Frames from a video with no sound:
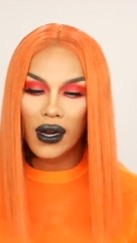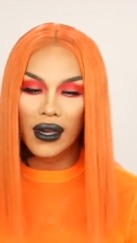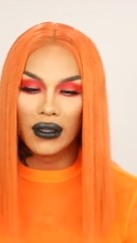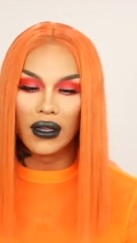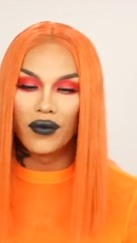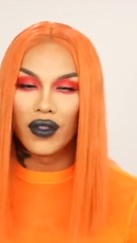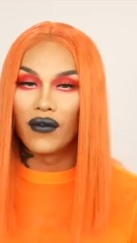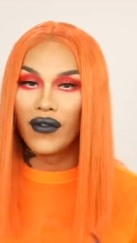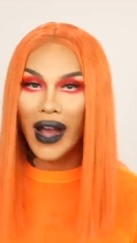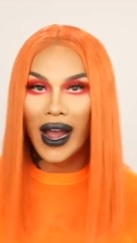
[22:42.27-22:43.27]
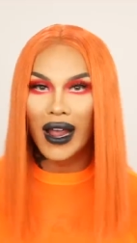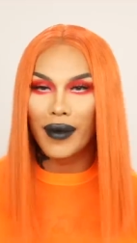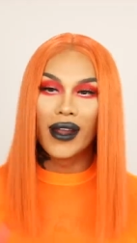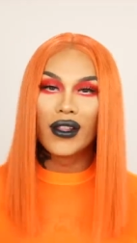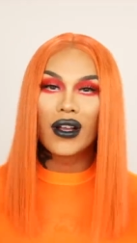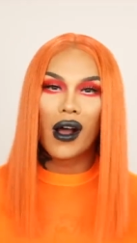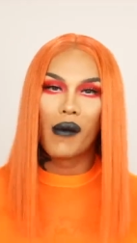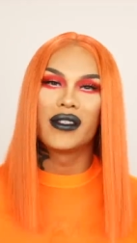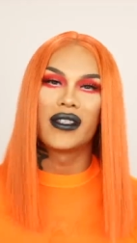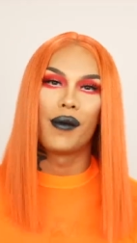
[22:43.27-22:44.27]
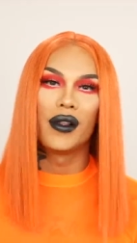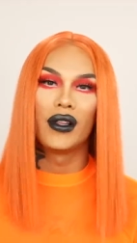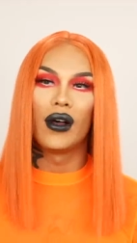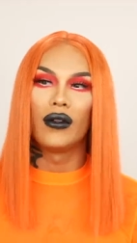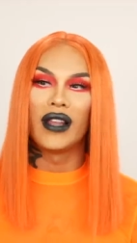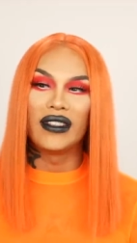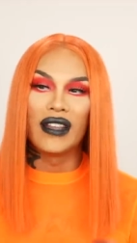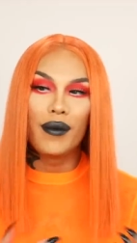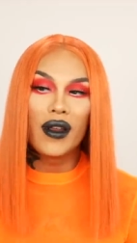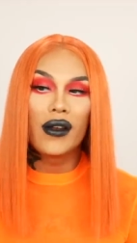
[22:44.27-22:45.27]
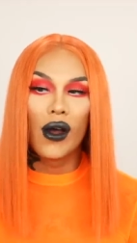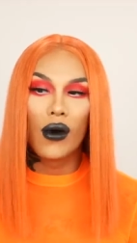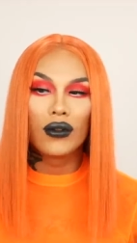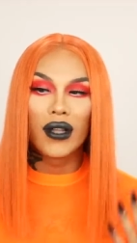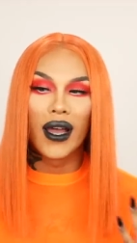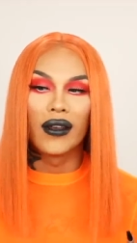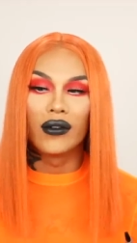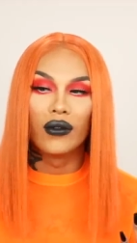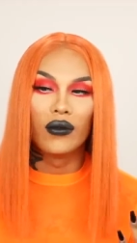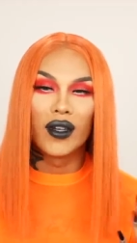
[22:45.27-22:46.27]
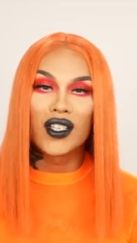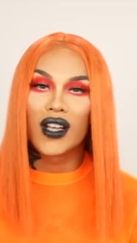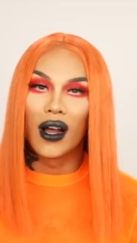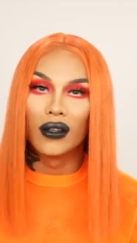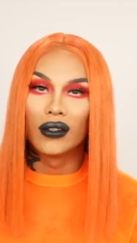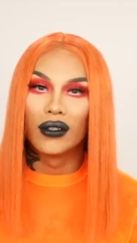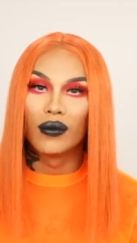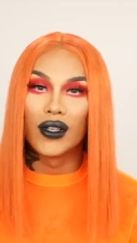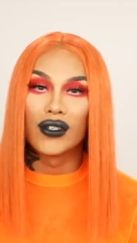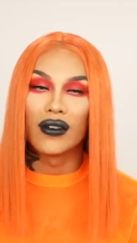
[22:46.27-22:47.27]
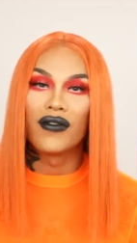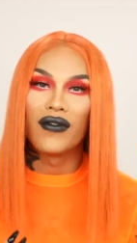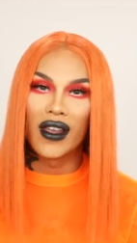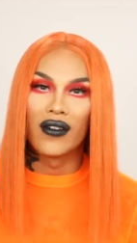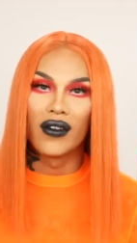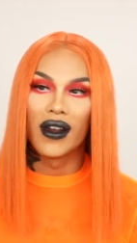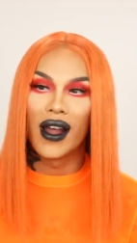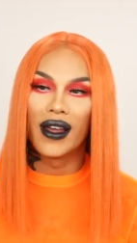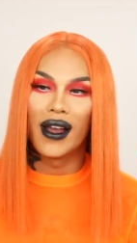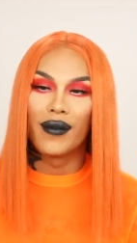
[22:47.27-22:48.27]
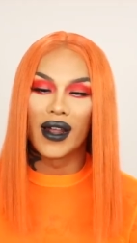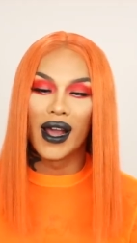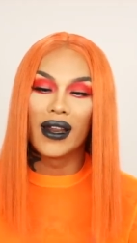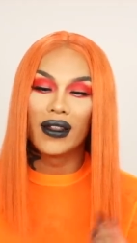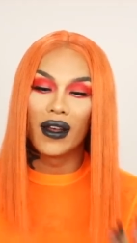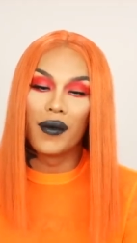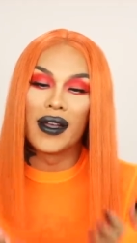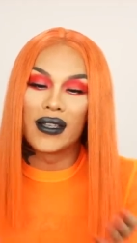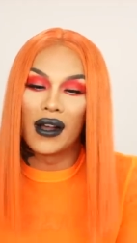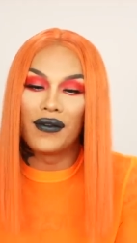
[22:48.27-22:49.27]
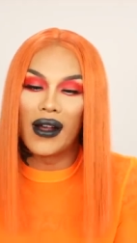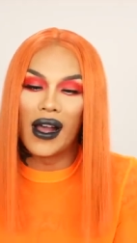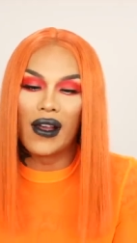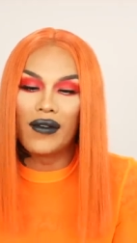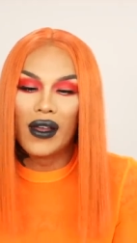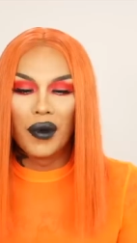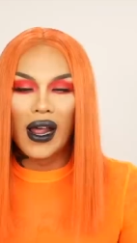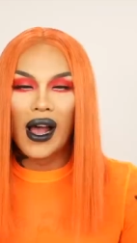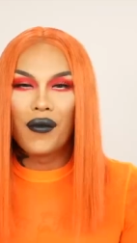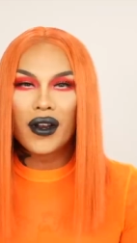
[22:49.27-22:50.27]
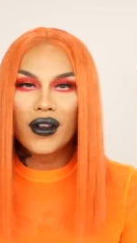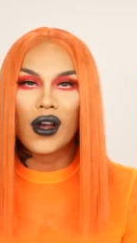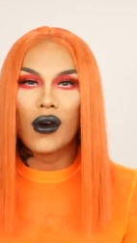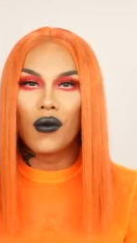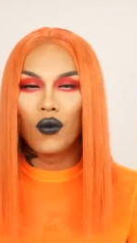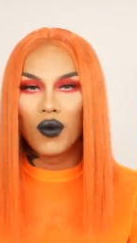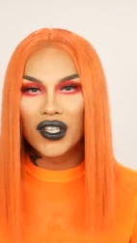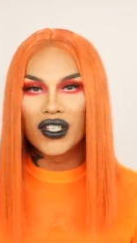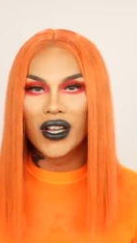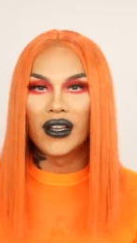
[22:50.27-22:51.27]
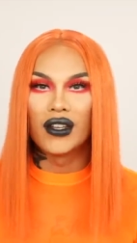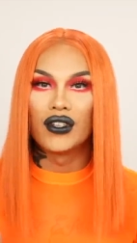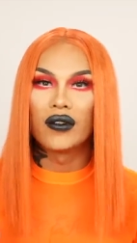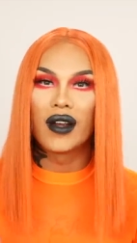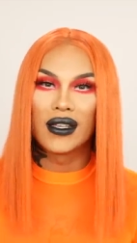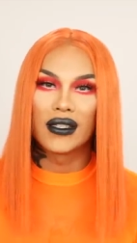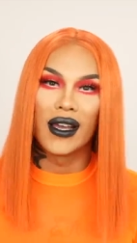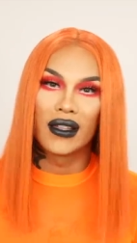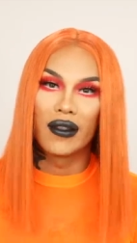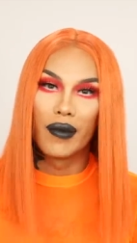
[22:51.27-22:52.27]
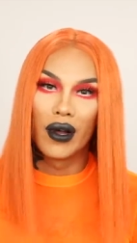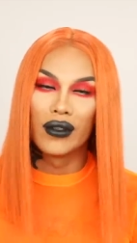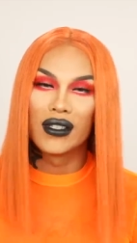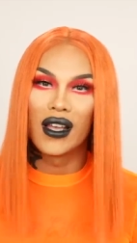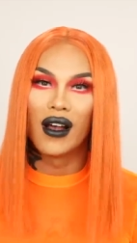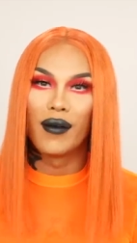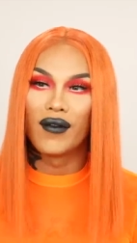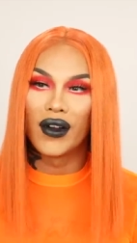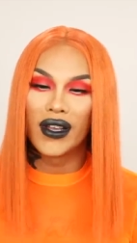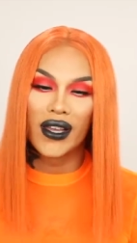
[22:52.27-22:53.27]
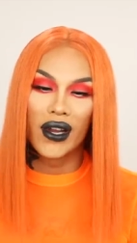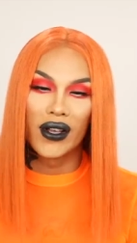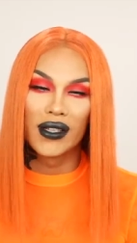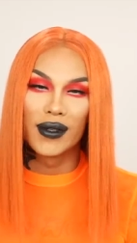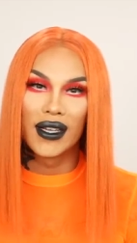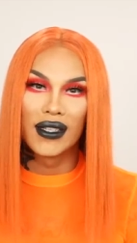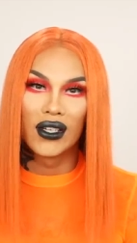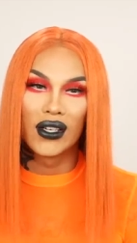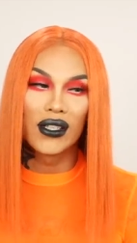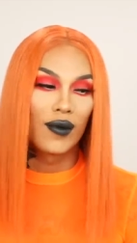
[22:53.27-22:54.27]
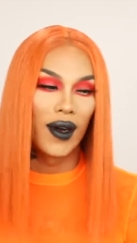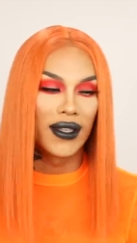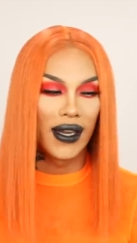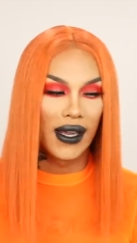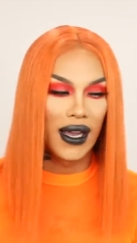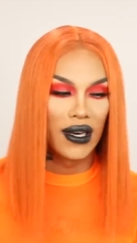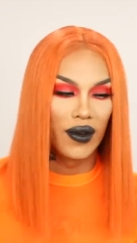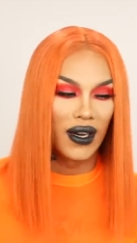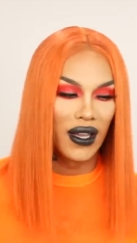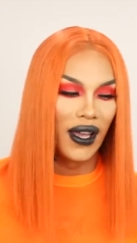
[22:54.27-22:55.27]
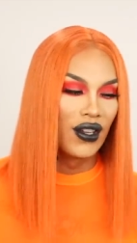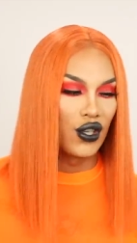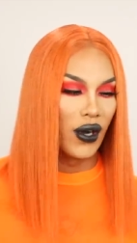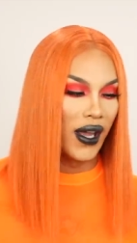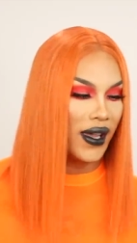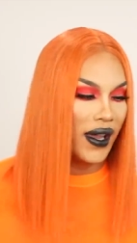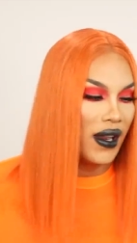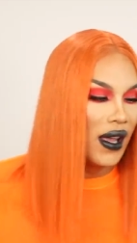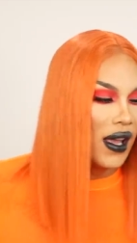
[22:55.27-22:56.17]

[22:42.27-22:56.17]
I love the vibe. In the comments down below, like let me know like which color was your favorite. I mean, I love my top five, but I want to know which shade did you guys like the most. I'm very curious because there is one that I kind of want to like try again.